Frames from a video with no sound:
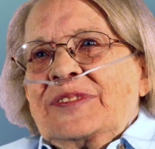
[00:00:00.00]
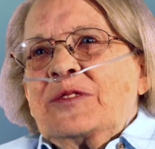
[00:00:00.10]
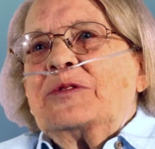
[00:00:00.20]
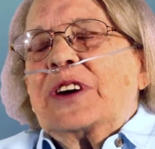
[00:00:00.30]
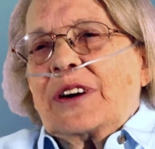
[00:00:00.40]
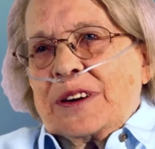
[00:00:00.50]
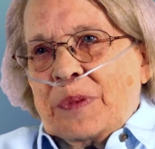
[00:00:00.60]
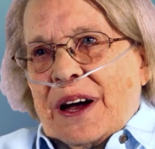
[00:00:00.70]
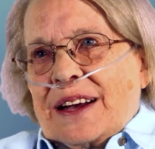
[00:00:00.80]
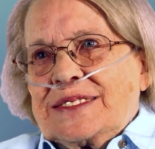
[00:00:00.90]
Very
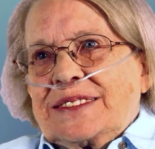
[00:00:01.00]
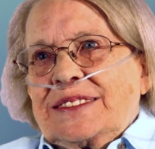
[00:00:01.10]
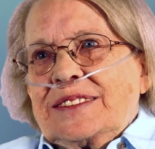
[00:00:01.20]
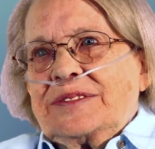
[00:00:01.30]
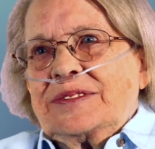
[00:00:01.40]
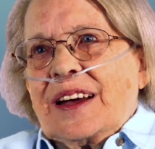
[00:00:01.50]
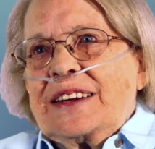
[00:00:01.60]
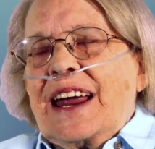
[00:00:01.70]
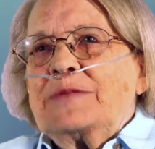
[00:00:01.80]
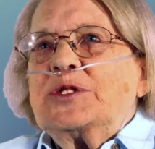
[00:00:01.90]
positive.
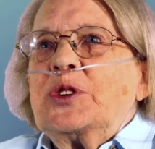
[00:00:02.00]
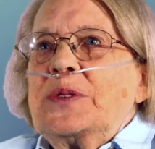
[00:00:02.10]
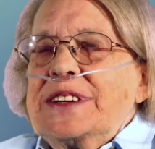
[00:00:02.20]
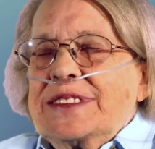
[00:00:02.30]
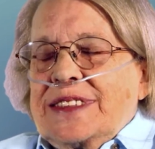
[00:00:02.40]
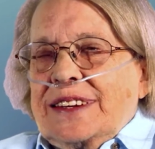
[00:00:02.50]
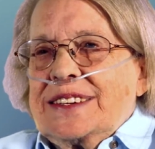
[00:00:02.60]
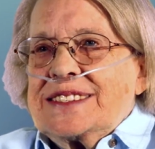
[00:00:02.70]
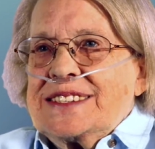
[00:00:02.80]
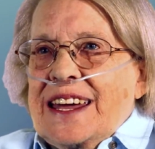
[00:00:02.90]
And I'm doing
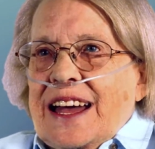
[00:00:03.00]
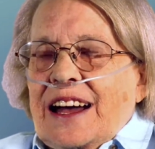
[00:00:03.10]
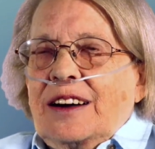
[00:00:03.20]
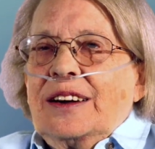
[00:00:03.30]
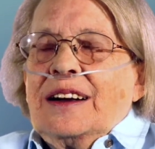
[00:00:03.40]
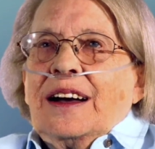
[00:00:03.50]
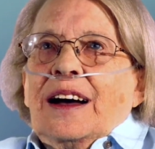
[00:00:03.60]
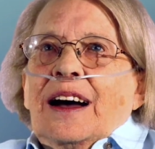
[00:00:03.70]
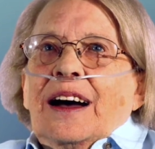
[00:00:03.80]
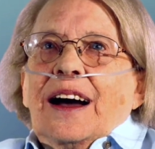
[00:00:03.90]
things now.
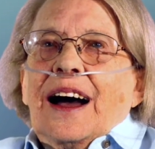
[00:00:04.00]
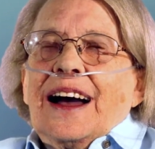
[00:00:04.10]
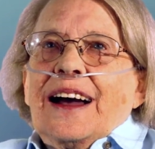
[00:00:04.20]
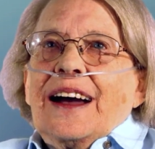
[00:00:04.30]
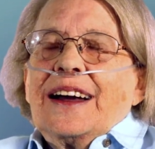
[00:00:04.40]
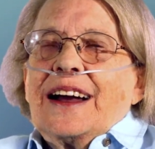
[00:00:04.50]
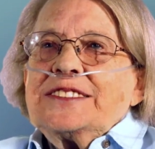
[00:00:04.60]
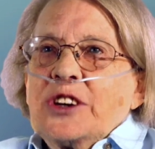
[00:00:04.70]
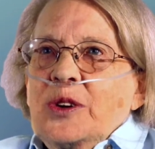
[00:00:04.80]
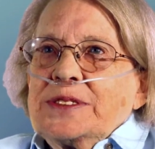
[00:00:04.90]
I
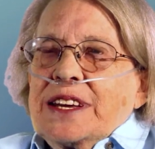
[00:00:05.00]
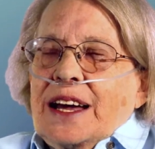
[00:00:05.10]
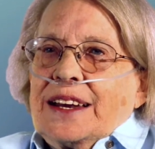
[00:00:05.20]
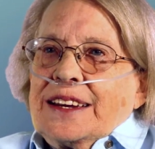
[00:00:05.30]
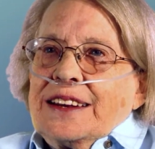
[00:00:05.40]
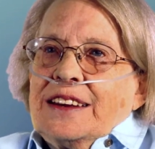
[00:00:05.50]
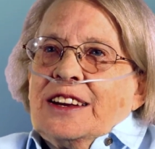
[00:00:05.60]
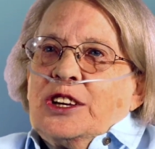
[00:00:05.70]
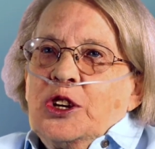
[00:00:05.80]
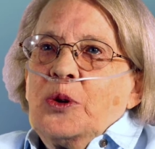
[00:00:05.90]
told Kelly,
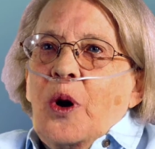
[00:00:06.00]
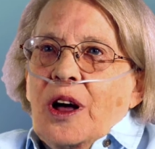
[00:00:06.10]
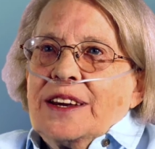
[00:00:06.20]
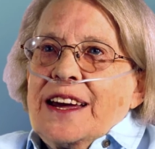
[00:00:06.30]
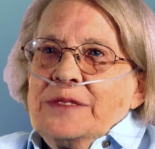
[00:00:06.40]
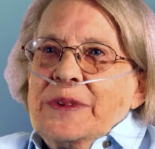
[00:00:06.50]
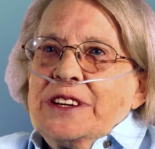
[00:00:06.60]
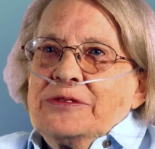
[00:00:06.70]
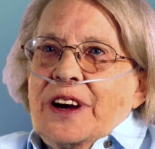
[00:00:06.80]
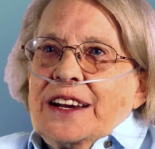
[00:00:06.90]
you all led me
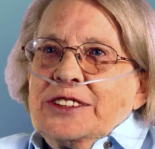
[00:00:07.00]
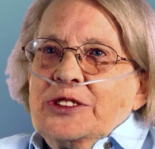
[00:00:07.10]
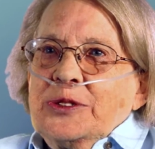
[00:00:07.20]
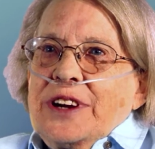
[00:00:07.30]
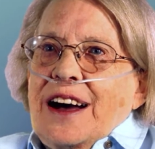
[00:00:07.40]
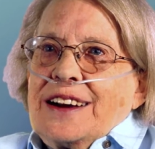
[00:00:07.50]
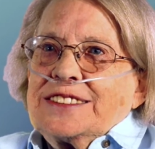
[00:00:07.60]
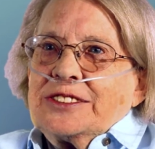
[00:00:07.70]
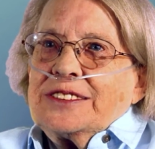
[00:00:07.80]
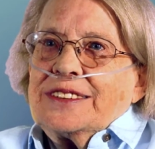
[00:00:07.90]
to find a new
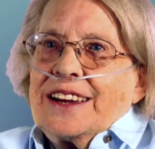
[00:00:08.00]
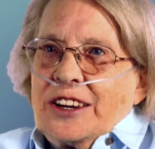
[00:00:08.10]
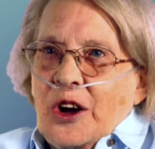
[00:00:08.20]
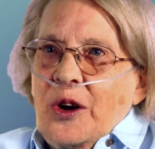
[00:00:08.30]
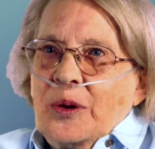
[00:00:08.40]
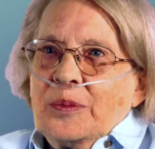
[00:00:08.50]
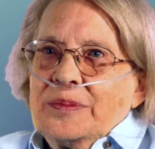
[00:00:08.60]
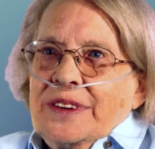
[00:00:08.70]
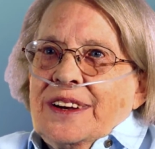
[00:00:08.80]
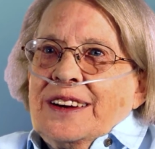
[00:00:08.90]
doctor at
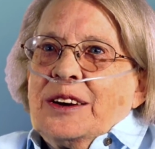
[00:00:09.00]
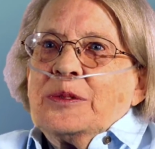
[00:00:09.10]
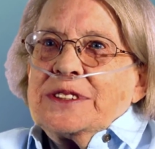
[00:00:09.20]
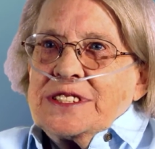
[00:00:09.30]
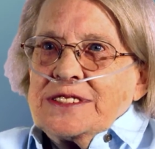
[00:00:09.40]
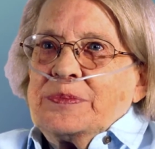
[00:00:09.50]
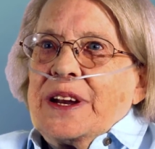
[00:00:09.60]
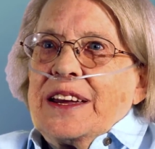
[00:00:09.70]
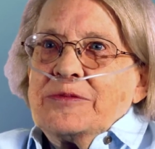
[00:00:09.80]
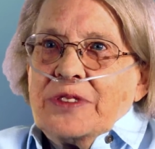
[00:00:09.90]
home, which has
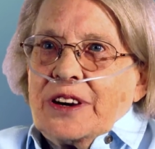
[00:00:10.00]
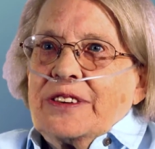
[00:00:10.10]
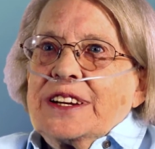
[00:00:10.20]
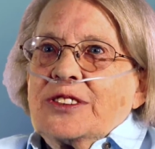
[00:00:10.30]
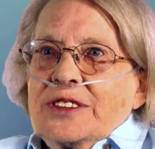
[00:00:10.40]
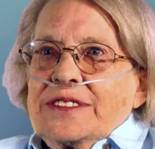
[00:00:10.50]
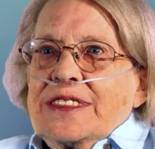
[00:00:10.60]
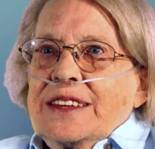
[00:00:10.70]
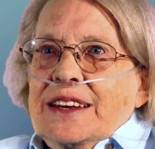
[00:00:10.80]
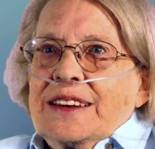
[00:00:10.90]
been a very good
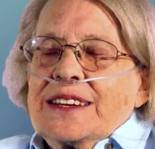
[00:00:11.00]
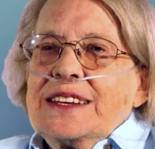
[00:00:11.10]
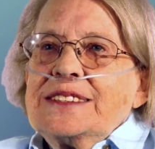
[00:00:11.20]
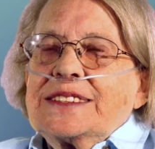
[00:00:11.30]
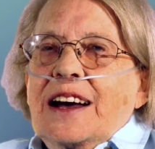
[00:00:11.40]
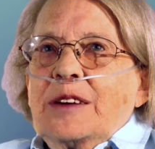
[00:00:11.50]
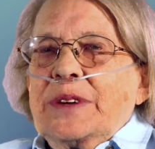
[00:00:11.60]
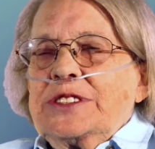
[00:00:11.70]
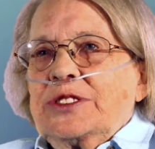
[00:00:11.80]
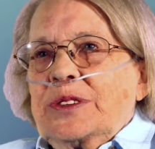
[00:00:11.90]
thing. He's got
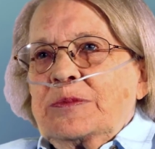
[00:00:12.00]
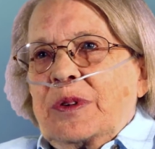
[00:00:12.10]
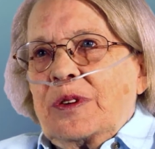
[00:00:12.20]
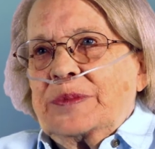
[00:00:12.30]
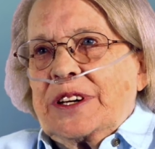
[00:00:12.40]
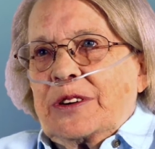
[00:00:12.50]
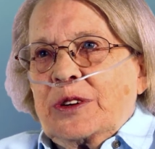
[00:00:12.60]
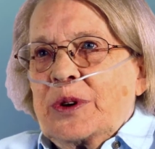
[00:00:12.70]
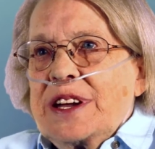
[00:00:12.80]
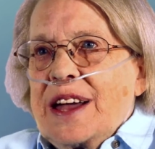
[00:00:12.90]
me doing
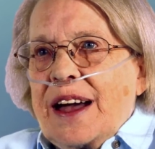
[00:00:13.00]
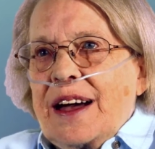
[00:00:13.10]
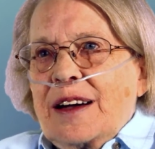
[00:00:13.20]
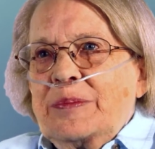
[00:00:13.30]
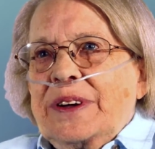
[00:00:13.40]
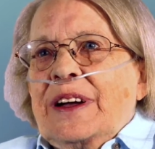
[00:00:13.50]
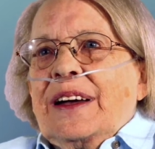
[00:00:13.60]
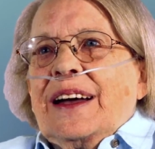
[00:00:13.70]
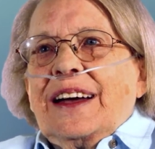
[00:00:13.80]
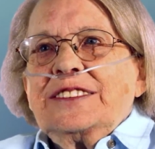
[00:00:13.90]
pulmonary rehab
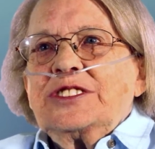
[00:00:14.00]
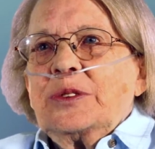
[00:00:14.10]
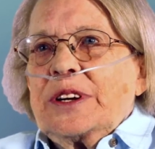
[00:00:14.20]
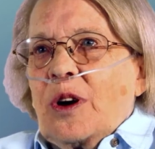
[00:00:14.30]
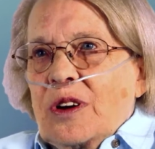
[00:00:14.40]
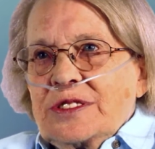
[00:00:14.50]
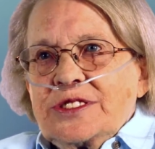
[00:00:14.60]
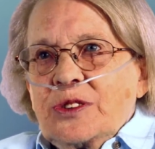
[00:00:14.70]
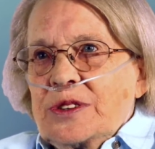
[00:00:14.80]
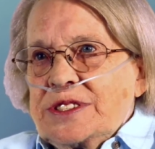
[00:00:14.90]
and doing all
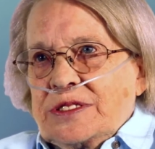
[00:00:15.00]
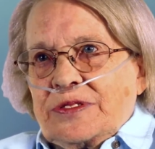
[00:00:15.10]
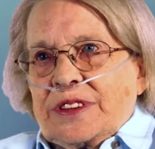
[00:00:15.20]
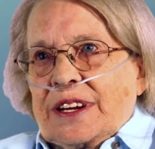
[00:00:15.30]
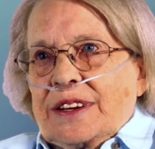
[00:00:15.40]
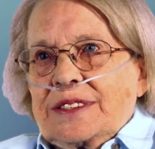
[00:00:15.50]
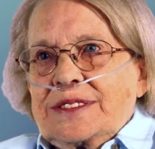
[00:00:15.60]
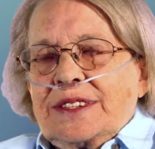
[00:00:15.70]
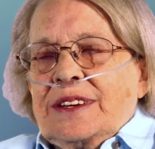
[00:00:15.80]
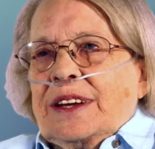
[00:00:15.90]
sorts of things